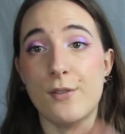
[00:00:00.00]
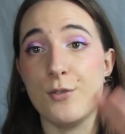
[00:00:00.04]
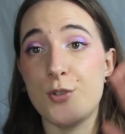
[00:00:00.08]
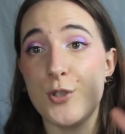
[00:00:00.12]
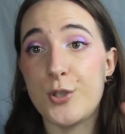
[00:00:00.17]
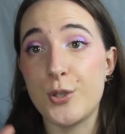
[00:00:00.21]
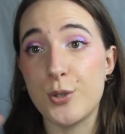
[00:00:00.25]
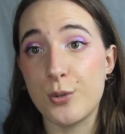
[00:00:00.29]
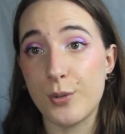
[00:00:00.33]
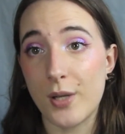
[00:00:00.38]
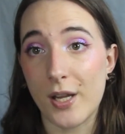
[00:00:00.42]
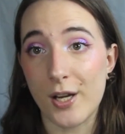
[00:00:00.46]
have
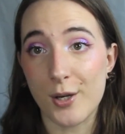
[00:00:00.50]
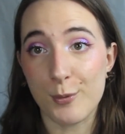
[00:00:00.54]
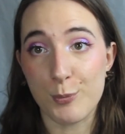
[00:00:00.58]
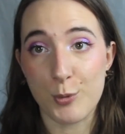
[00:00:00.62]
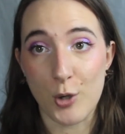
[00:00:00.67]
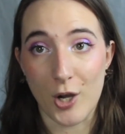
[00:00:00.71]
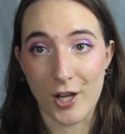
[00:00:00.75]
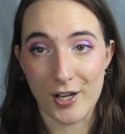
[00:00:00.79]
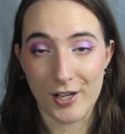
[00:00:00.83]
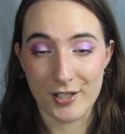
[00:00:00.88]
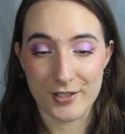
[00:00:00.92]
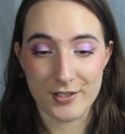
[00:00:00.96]
2 hair
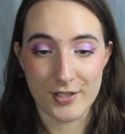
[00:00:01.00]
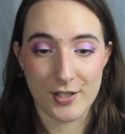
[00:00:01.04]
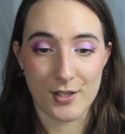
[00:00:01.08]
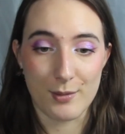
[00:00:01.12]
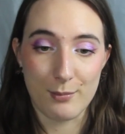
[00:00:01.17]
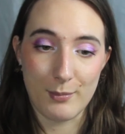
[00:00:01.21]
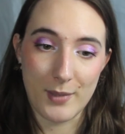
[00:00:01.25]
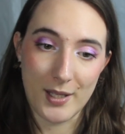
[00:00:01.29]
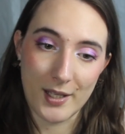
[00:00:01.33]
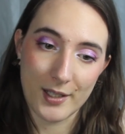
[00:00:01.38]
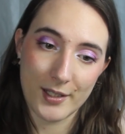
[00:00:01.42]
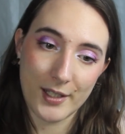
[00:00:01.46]
products in the
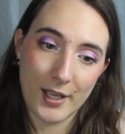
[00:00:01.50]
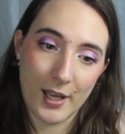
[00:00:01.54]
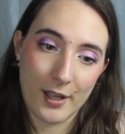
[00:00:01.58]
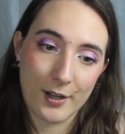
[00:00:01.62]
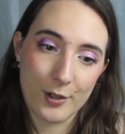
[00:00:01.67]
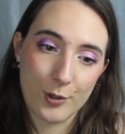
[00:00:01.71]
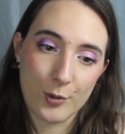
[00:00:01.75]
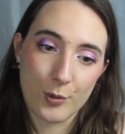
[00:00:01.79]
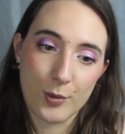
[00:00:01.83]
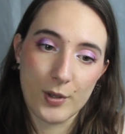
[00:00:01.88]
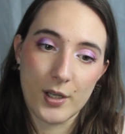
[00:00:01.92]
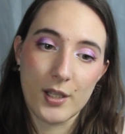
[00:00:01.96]
meh
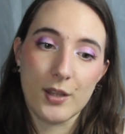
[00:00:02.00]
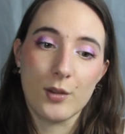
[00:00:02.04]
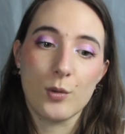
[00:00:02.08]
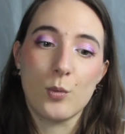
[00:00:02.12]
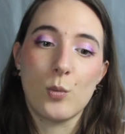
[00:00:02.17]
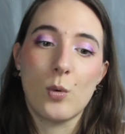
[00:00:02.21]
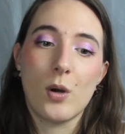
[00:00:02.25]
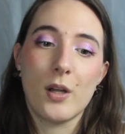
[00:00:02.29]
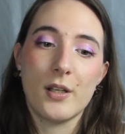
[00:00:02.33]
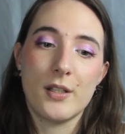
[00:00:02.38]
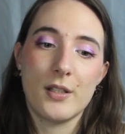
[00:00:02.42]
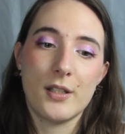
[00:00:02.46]
category. The
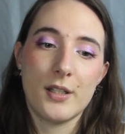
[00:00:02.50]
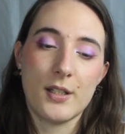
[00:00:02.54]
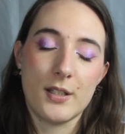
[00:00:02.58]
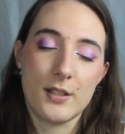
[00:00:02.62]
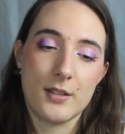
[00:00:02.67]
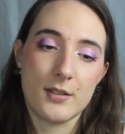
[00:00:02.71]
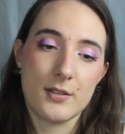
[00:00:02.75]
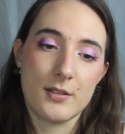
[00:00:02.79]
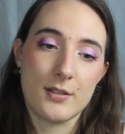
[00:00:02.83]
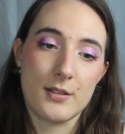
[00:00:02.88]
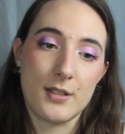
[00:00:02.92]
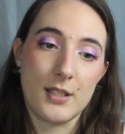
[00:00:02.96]
one
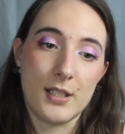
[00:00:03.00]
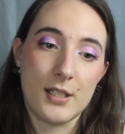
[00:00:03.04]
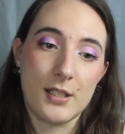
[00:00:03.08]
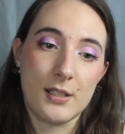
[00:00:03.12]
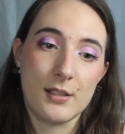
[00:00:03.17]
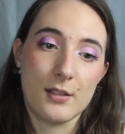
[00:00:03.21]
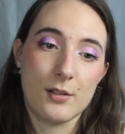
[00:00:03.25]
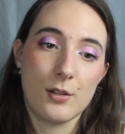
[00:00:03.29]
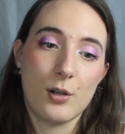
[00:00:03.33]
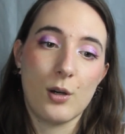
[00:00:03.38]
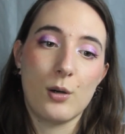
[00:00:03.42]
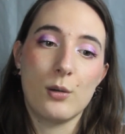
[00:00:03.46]
is
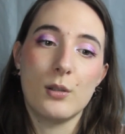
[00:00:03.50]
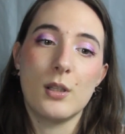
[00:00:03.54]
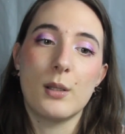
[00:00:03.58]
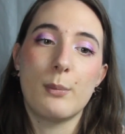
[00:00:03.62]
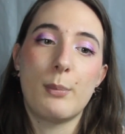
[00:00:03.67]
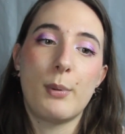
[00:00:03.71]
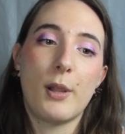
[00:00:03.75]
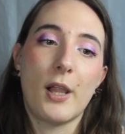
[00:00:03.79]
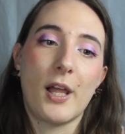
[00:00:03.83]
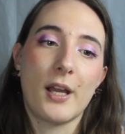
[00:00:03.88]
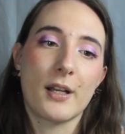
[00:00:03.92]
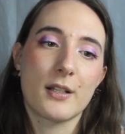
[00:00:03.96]
the
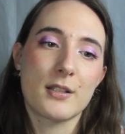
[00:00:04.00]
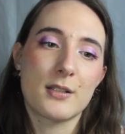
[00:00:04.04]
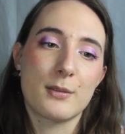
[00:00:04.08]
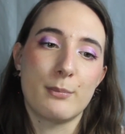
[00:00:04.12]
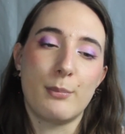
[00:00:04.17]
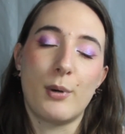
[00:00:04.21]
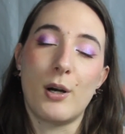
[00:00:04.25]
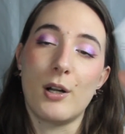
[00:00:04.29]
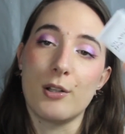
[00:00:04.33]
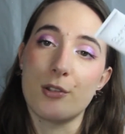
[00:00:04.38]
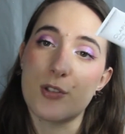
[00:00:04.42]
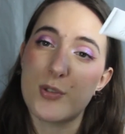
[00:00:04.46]
Olaplex
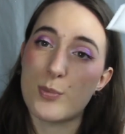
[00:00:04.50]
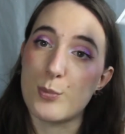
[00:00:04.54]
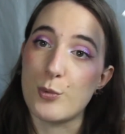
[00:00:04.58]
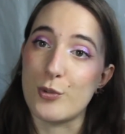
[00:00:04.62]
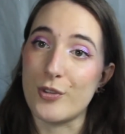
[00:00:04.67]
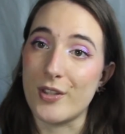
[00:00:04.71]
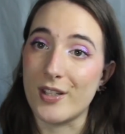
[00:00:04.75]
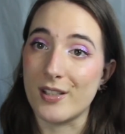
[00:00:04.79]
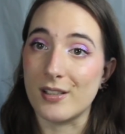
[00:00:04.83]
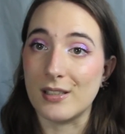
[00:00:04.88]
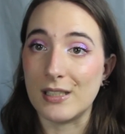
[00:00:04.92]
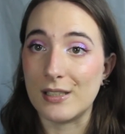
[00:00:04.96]
Bond
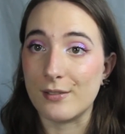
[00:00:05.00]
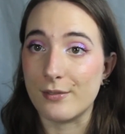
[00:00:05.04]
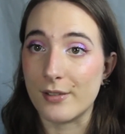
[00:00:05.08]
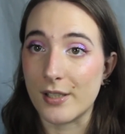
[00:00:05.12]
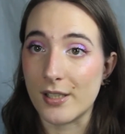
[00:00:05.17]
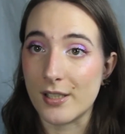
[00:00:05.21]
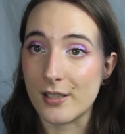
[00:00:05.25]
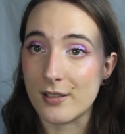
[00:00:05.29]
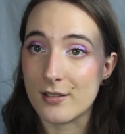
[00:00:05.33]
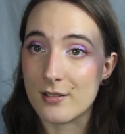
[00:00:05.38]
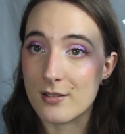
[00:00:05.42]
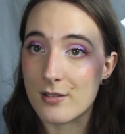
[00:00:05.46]
Smoothing
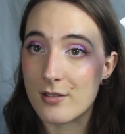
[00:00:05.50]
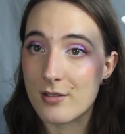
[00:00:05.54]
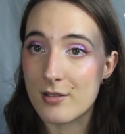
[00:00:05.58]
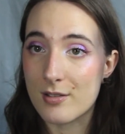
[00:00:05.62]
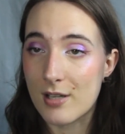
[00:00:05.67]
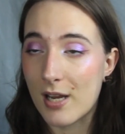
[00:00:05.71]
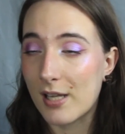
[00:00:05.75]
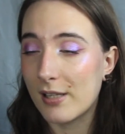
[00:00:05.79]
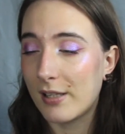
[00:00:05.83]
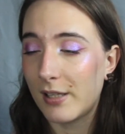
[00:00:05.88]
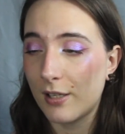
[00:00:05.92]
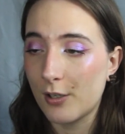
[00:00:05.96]
Leave-In
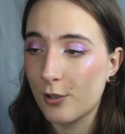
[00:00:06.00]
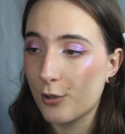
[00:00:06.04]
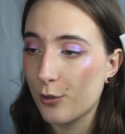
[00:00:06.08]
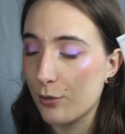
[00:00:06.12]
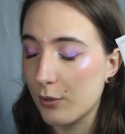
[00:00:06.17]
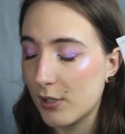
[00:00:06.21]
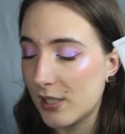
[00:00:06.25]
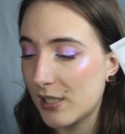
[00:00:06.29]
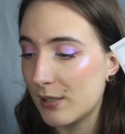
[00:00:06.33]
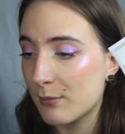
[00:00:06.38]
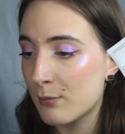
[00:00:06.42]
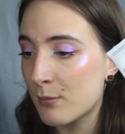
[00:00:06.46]
Styling
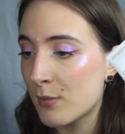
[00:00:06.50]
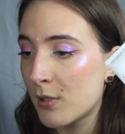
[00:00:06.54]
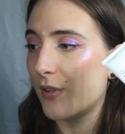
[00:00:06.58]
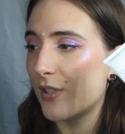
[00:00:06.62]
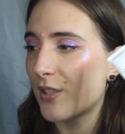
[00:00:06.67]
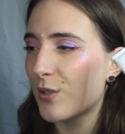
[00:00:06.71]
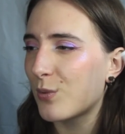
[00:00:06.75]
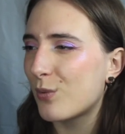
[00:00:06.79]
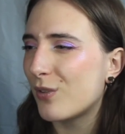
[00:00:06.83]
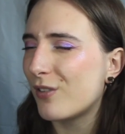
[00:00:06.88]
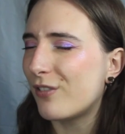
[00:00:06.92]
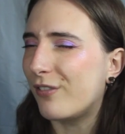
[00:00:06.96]
Cream.
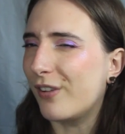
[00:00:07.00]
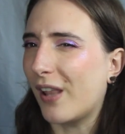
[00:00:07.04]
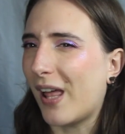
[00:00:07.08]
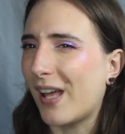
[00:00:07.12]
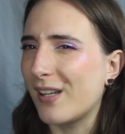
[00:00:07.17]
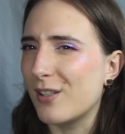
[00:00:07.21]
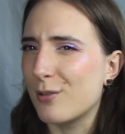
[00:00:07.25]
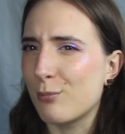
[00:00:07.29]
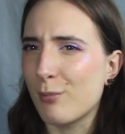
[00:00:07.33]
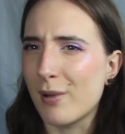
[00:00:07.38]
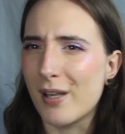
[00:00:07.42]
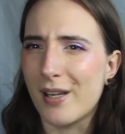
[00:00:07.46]
This one
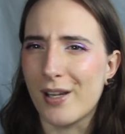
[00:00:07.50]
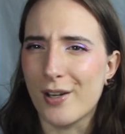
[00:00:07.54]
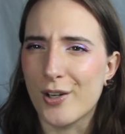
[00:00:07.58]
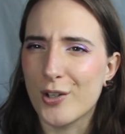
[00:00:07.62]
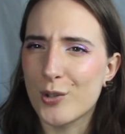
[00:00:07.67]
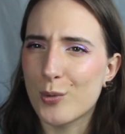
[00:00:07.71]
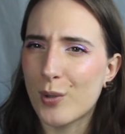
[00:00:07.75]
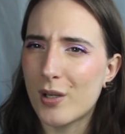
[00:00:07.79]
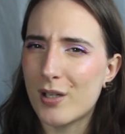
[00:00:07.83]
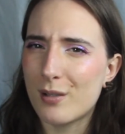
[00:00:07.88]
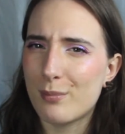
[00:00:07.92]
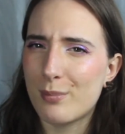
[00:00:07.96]
flattened my hair
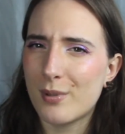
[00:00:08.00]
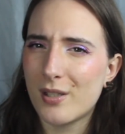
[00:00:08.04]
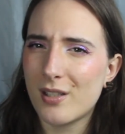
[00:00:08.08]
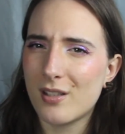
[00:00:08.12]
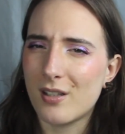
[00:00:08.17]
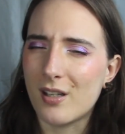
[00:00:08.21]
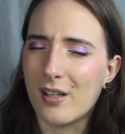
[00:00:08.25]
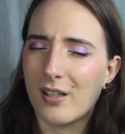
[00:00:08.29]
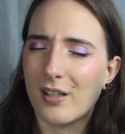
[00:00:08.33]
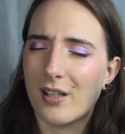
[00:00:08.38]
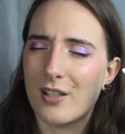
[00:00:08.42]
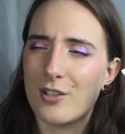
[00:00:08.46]
quite a
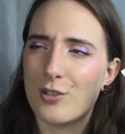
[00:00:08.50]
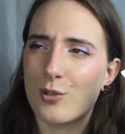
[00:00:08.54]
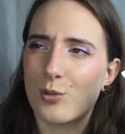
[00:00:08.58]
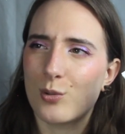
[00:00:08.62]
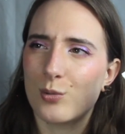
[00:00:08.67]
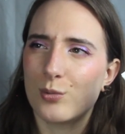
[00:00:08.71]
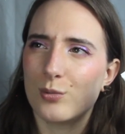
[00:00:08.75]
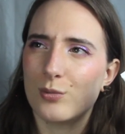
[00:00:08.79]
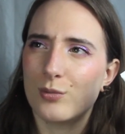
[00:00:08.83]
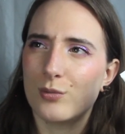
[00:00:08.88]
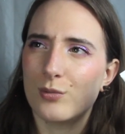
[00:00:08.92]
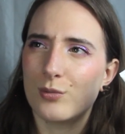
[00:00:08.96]
bit and I
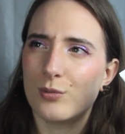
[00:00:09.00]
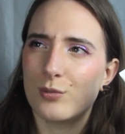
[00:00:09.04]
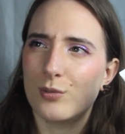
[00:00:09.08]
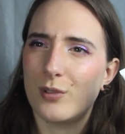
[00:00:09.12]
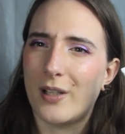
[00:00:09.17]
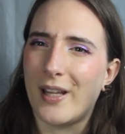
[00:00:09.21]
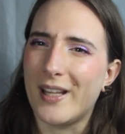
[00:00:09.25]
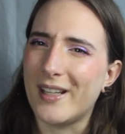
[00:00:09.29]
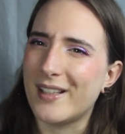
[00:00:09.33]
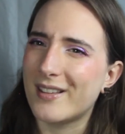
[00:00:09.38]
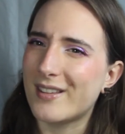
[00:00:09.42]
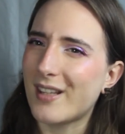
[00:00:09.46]
don't
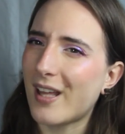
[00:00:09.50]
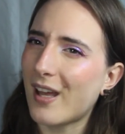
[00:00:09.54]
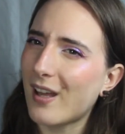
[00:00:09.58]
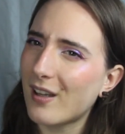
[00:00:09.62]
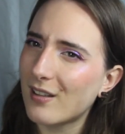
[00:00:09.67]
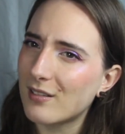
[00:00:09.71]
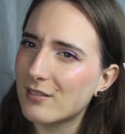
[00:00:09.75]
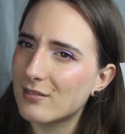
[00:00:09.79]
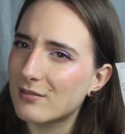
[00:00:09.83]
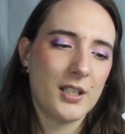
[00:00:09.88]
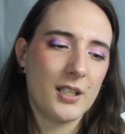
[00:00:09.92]
like that.